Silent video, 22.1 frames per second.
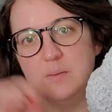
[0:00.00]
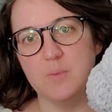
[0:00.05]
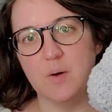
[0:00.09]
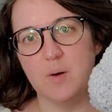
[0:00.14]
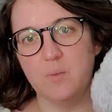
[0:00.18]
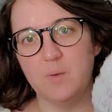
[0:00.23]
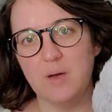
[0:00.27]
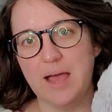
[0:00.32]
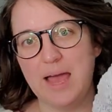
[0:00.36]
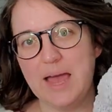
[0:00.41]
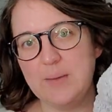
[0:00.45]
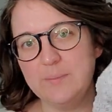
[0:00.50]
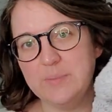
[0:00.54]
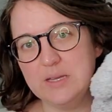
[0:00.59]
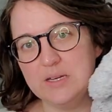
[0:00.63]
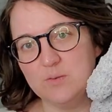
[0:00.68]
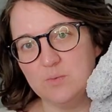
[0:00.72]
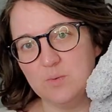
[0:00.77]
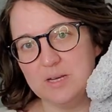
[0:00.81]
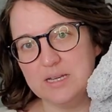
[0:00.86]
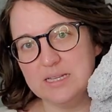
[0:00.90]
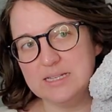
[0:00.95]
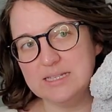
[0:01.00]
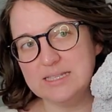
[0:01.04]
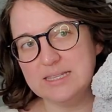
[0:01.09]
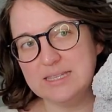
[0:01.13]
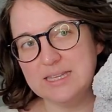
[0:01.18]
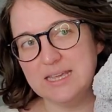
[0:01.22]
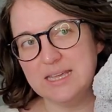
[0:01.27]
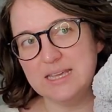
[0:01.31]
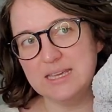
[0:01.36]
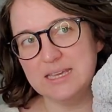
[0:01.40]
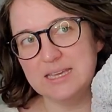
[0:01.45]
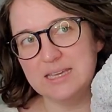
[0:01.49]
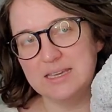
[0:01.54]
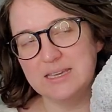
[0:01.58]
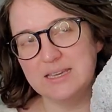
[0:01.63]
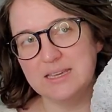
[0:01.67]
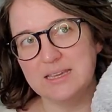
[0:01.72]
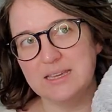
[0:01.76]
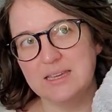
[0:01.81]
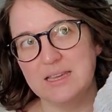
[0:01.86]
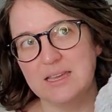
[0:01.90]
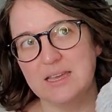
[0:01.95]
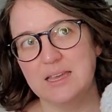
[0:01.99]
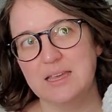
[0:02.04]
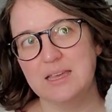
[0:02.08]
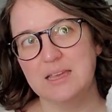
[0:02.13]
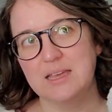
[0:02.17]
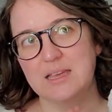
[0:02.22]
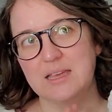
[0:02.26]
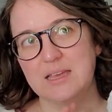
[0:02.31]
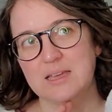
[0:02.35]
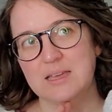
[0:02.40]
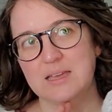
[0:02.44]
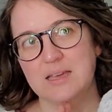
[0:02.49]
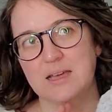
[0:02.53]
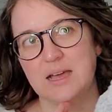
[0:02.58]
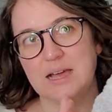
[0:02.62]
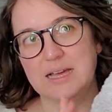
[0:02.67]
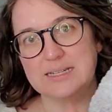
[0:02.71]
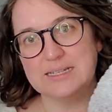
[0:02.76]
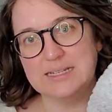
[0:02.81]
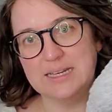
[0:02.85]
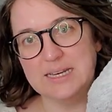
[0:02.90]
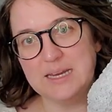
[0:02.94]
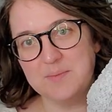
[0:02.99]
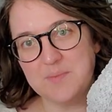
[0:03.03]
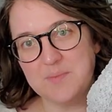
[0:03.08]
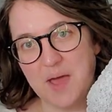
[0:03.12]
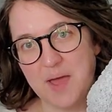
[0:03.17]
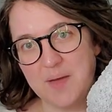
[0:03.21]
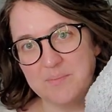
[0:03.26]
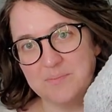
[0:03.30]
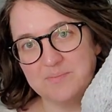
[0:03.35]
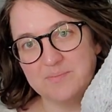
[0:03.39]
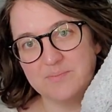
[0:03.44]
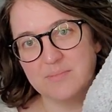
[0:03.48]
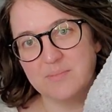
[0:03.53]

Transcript: But what happened was, I did him up.